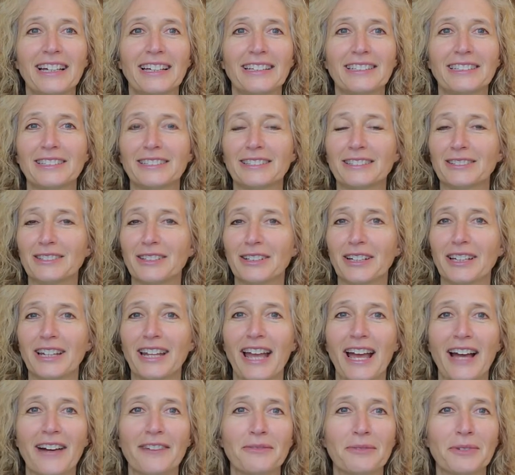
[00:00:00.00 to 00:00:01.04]
Just look at
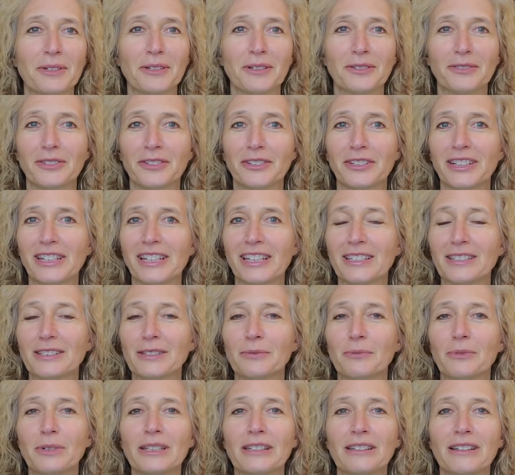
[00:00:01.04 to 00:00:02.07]
how beautiful it is.
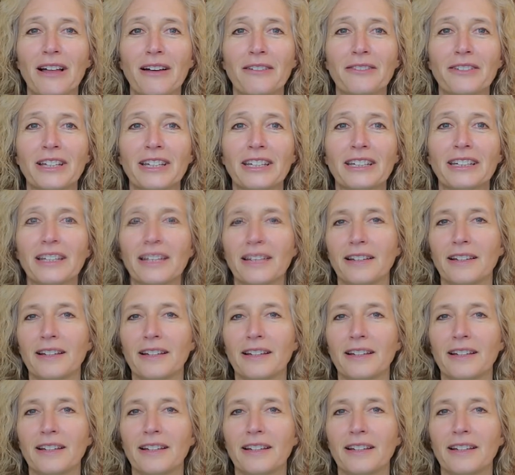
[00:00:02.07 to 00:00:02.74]
We love it.